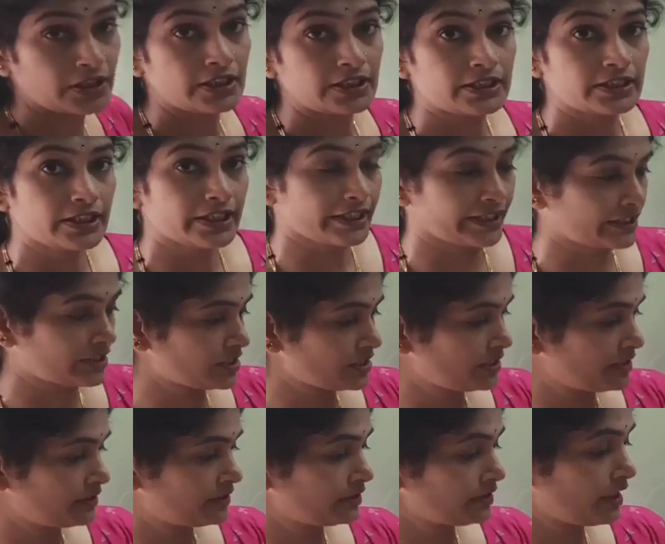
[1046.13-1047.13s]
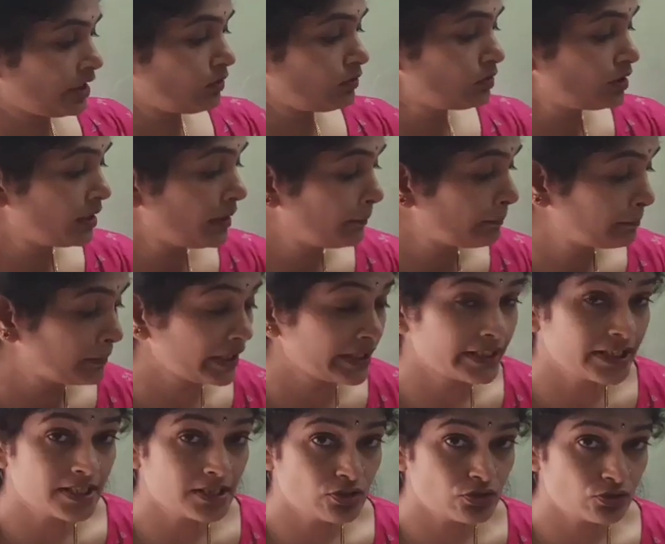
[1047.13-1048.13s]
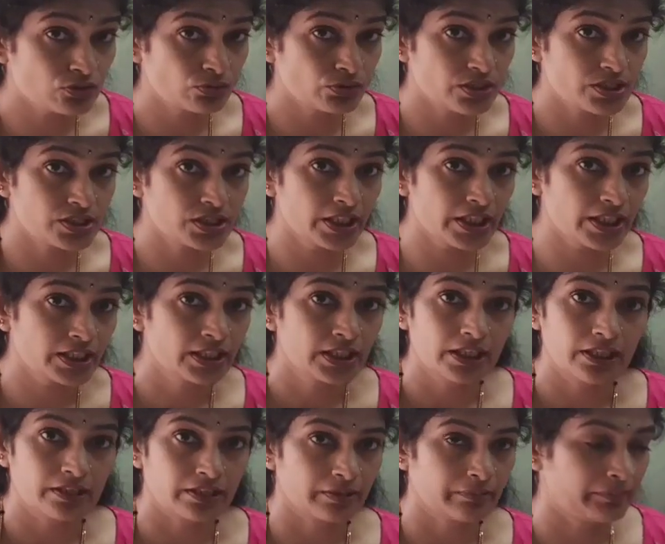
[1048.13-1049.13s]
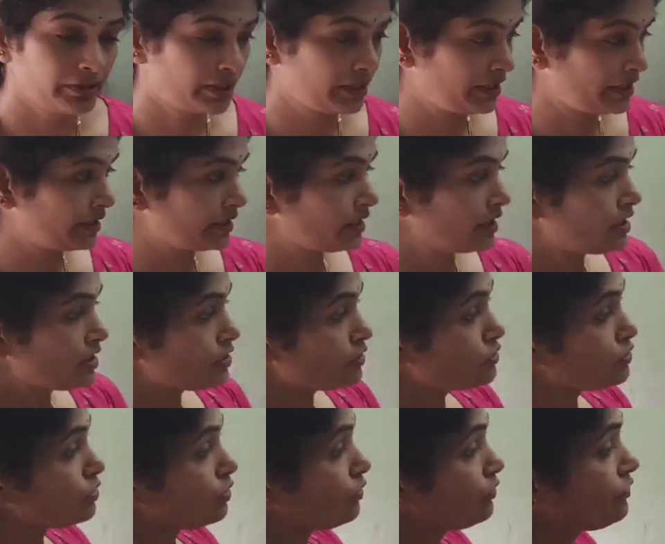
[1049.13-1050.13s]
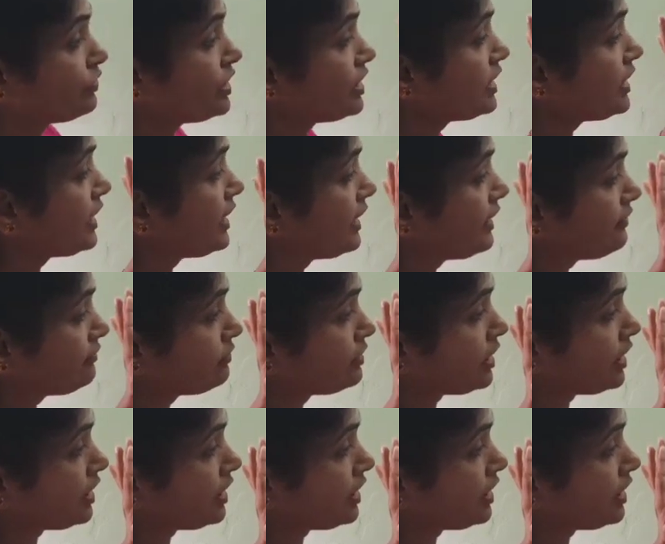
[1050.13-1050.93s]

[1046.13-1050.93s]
Correct. Now minus 2 is the remainder. So we have